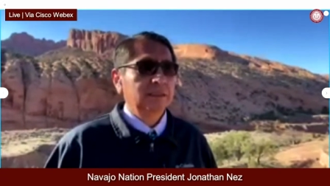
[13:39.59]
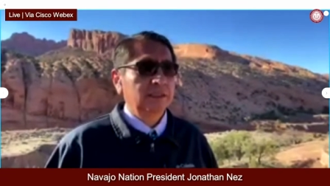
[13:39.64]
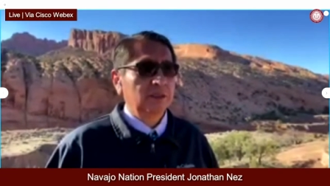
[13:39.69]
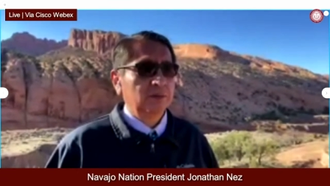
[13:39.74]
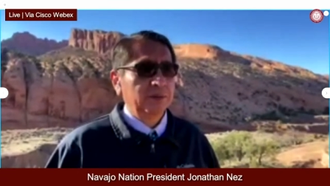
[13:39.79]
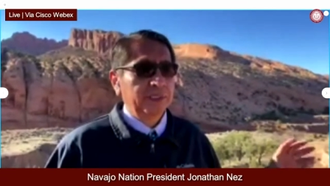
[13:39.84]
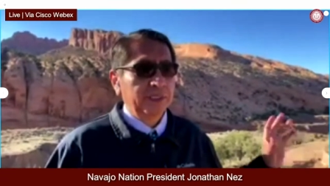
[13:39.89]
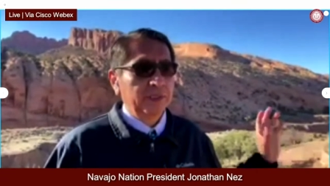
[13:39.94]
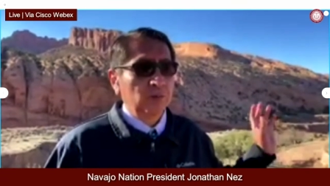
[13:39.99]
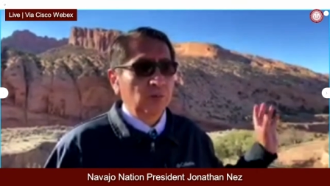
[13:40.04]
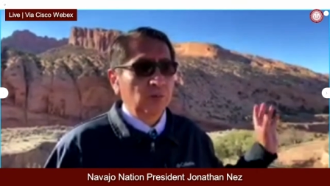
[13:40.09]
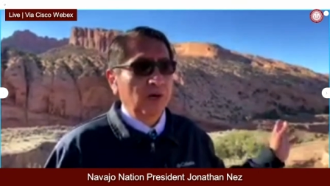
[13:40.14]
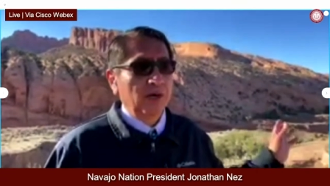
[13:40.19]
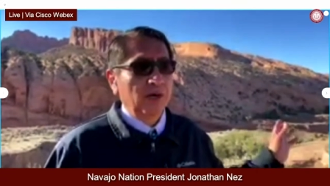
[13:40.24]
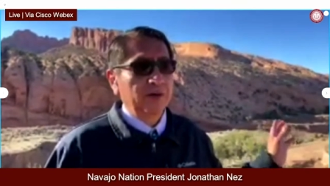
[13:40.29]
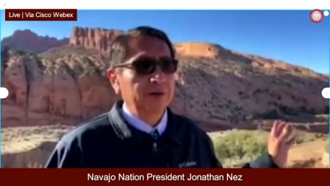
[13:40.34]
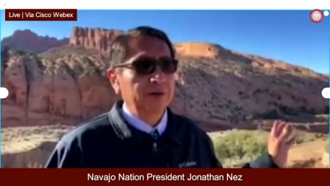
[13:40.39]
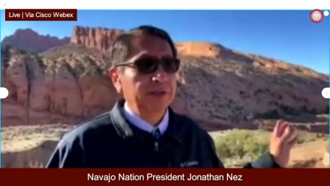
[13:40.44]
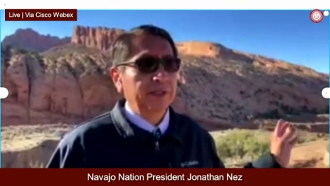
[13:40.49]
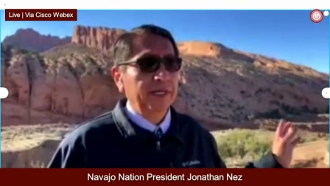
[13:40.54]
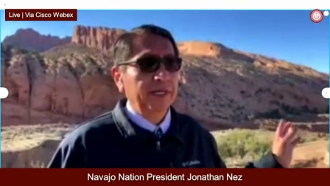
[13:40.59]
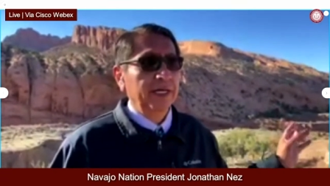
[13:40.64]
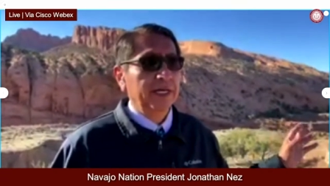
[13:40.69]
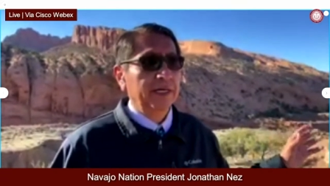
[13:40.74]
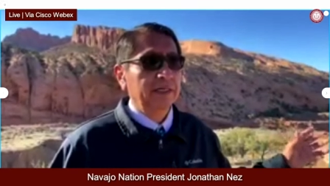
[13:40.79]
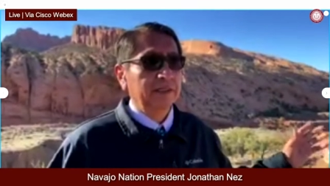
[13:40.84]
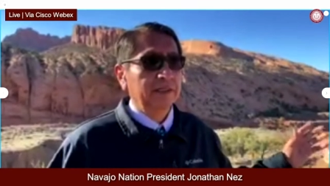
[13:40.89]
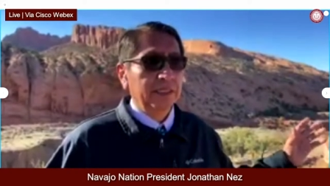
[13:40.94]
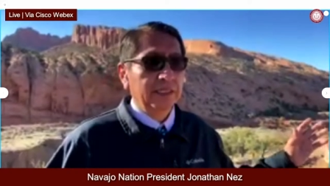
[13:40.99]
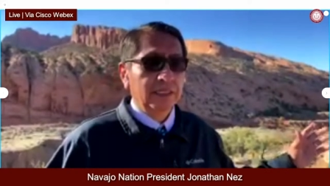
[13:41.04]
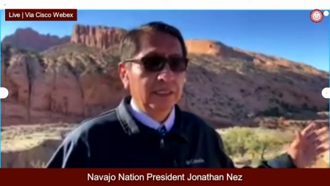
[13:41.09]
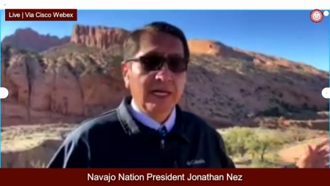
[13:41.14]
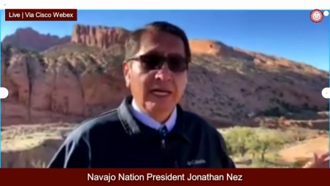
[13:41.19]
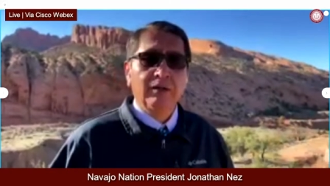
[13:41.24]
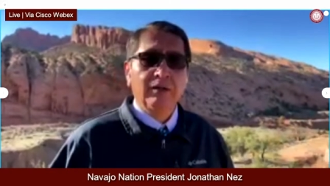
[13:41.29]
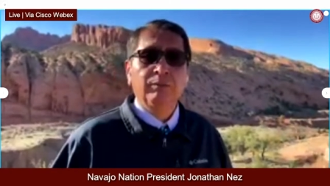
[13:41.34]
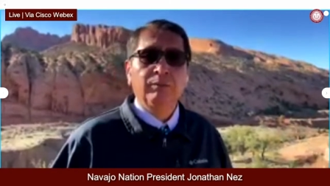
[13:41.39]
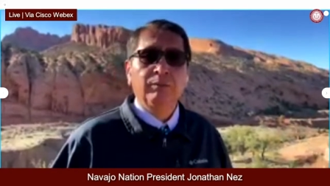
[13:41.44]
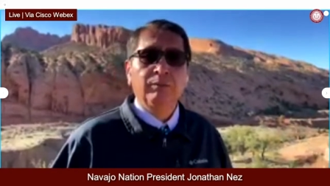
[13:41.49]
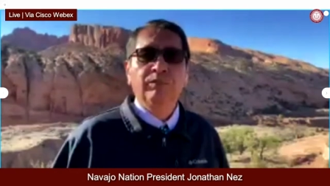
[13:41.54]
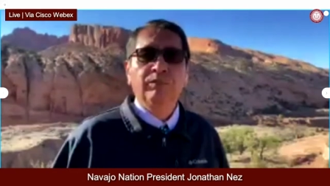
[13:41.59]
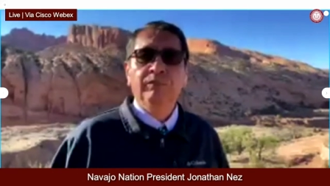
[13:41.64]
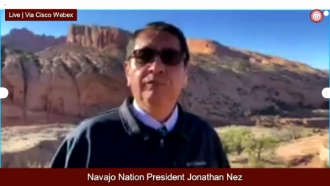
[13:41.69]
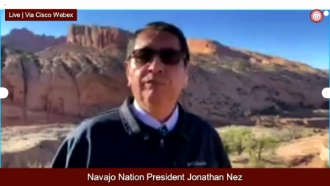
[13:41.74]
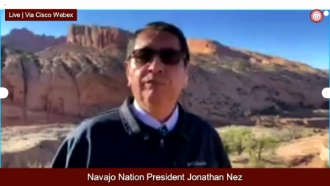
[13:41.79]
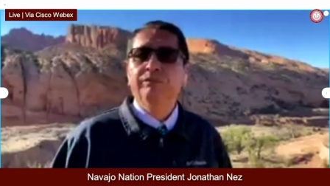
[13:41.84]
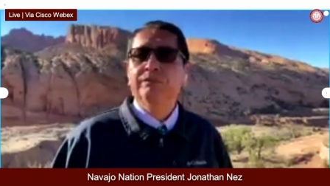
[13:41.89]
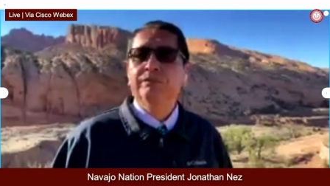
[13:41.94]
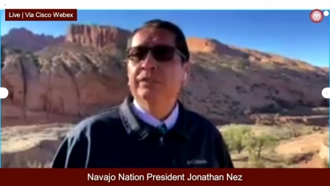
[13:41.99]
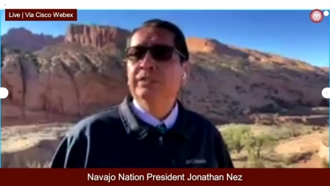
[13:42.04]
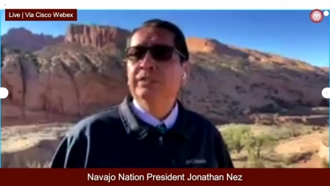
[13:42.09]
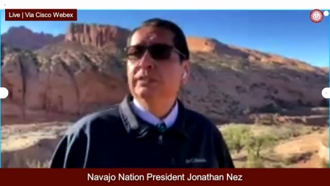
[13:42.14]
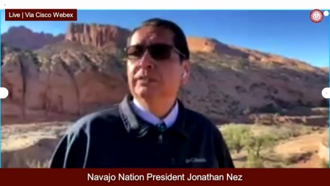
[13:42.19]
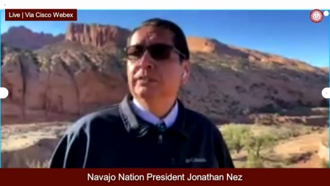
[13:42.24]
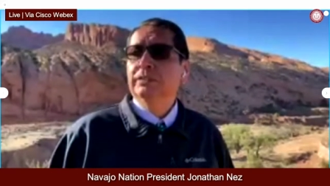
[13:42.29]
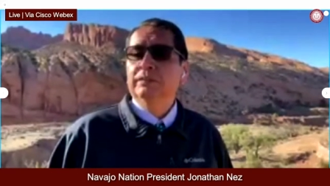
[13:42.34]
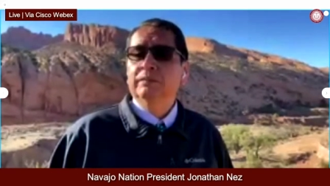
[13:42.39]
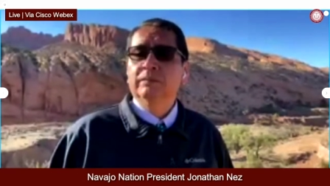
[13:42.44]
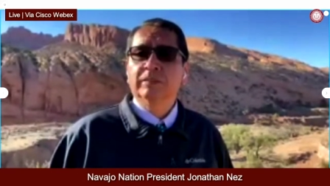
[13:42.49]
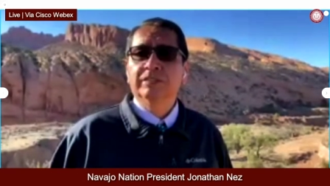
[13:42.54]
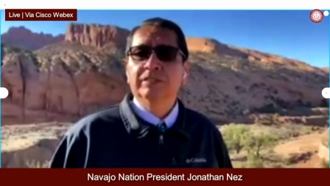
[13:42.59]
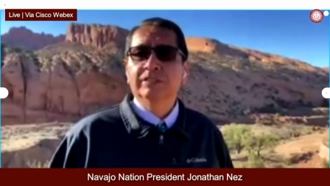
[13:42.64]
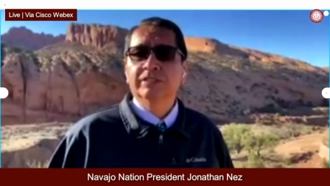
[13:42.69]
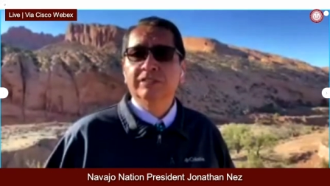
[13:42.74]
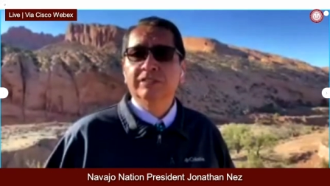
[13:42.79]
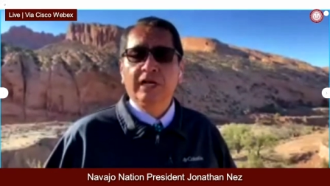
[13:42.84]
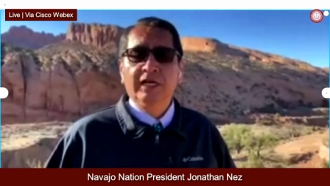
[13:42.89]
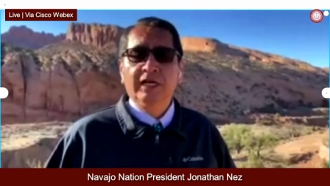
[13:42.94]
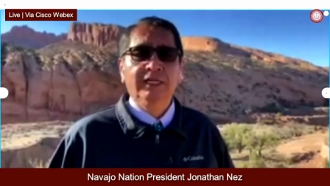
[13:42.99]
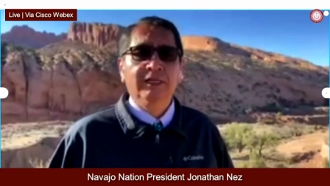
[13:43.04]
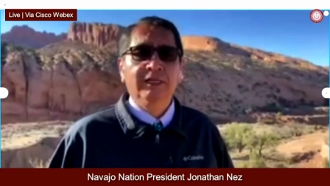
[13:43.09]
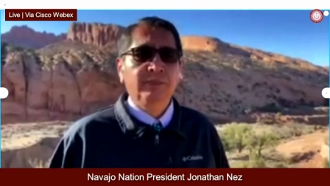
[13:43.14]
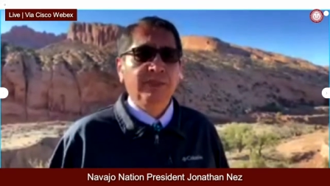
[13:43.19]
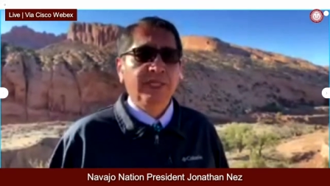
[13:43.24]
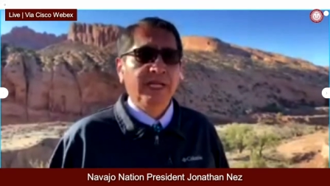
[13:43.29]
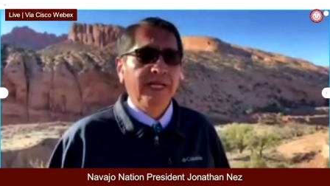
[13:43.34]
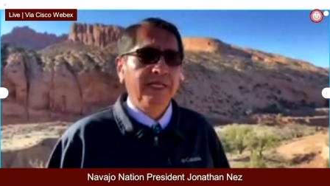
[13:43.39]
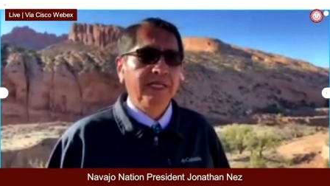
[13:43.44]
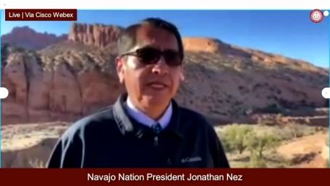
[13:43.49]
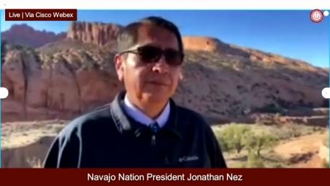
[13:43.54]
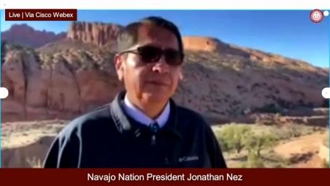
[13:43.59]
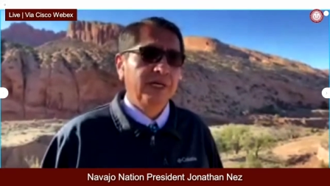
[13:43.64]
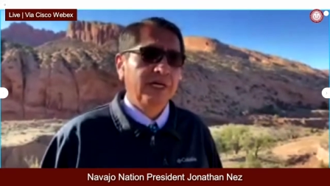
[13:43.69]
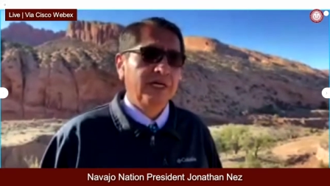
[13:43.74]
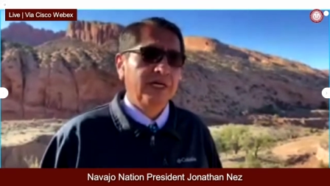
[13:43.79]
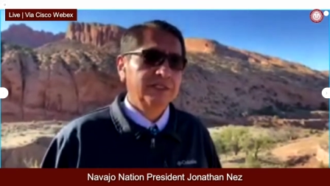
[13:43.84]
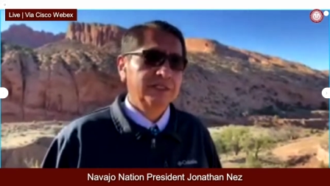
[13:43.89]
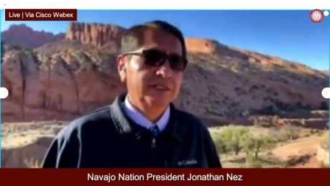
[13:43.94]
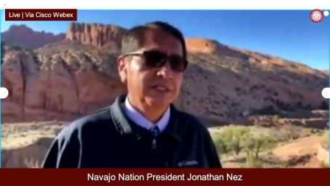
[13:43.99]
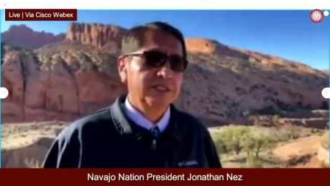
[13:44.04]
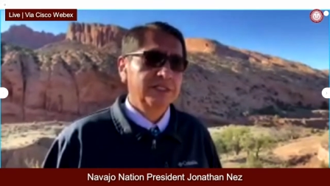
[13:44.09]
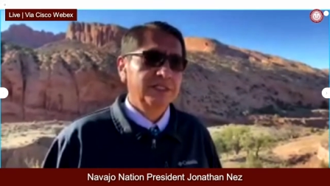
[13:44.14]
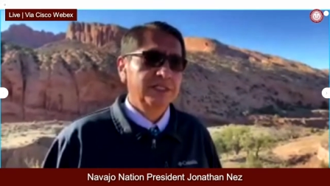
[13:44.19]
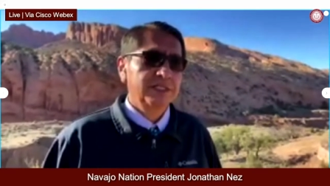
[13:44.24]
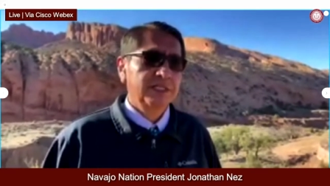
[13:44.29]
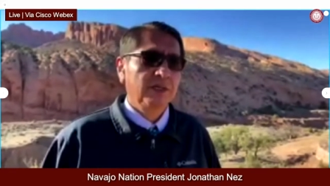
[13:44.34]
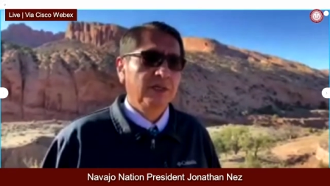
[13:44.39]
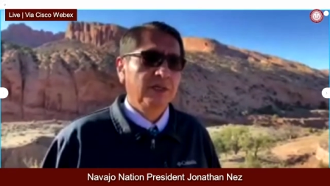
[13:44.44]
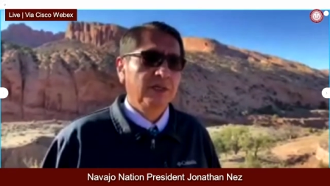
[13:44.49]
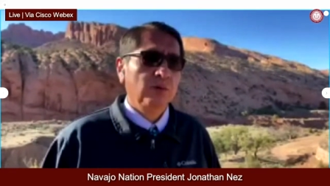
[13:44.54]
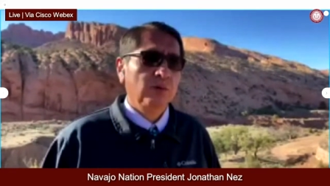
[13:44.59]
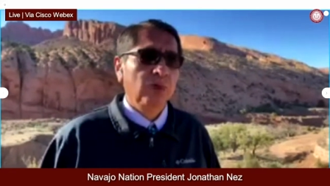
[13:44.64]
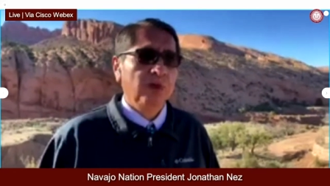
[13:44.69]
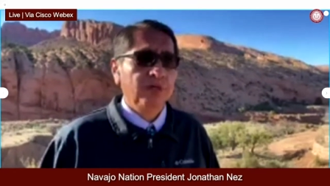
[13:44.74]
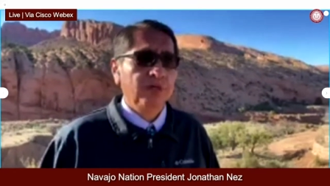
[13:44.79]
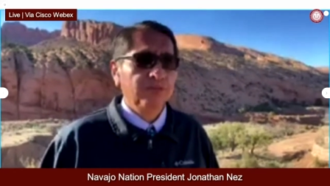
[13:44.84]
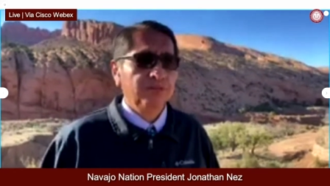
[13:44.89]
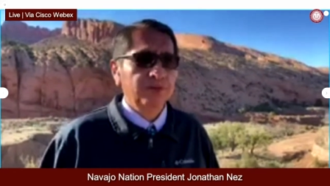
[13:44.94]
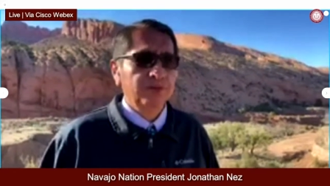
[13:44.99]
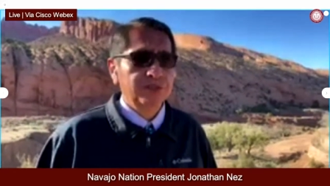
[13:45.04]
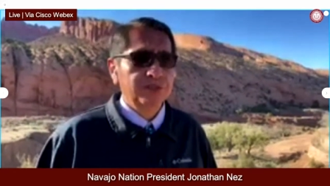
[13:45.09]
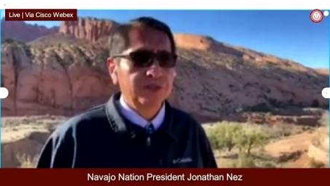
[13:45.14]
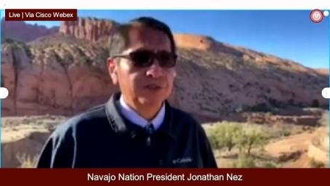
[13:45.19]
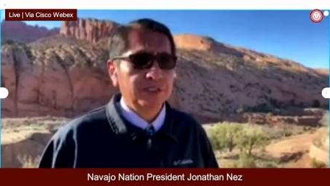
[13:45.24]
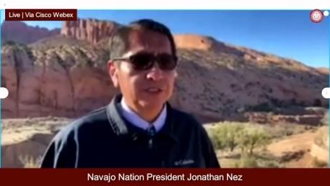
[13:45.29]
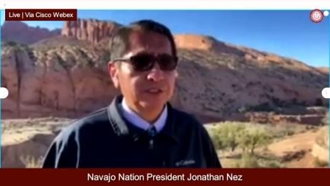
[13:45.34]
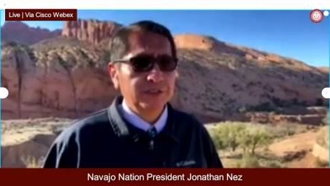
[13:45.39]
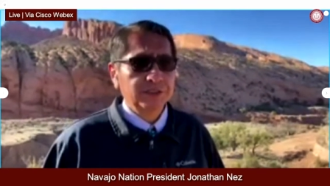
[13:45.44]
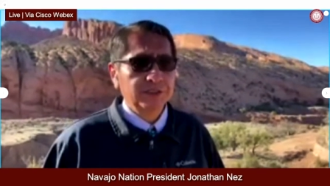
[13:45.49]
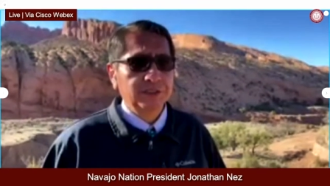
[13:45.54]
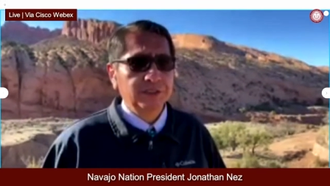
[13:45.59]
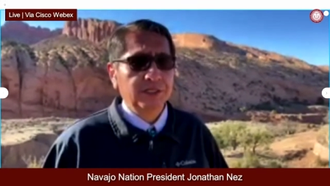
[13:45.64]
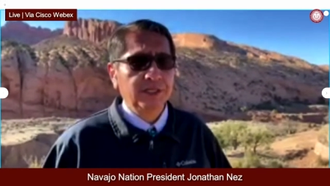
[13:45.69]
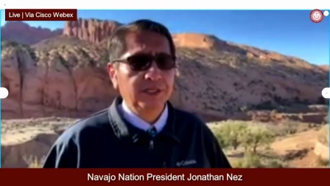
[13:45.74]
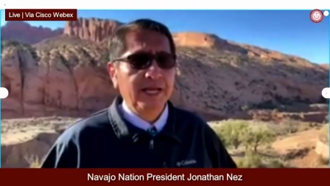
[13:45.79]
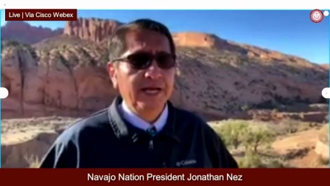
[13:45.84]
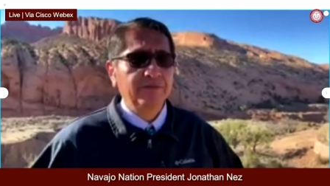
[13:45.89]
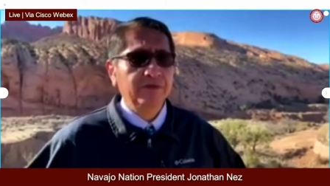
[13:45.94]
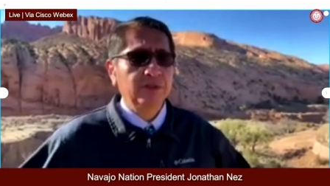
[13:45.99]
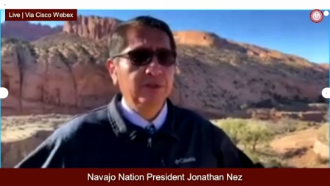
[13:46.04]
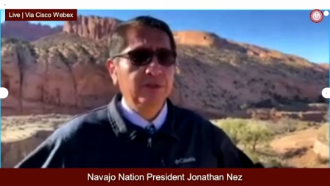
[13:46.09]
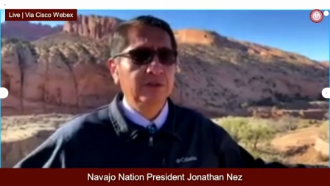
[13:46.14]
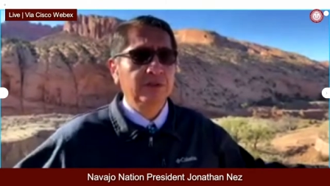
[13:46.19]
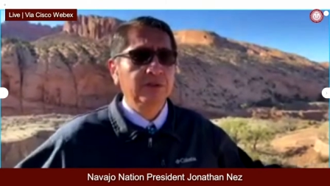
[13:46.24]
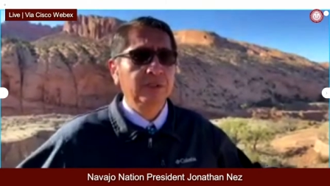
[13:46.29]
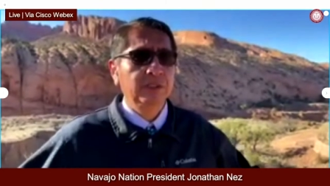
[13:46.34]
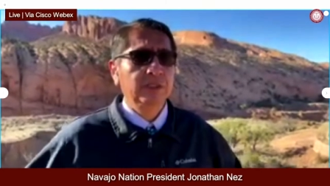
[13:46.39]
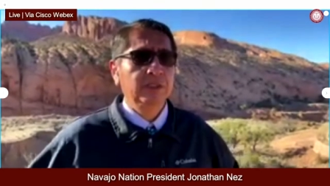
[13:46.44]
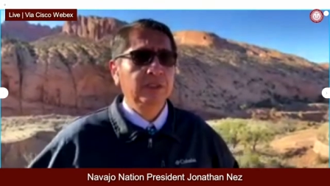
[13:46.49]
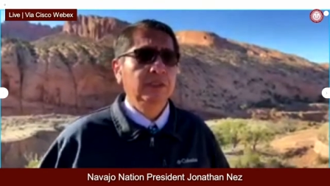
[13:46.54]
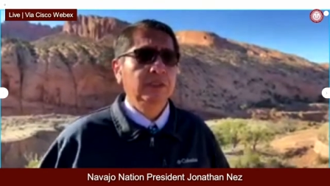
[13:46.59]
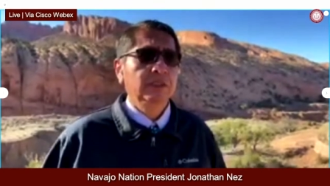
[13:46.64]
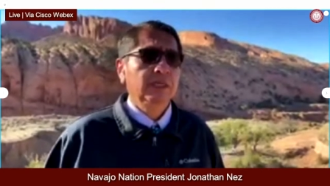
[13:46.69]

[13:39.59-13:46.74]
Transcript: You know, we need water there. It got approved. We're just starting the planning process to get water infrastructure to the Navajo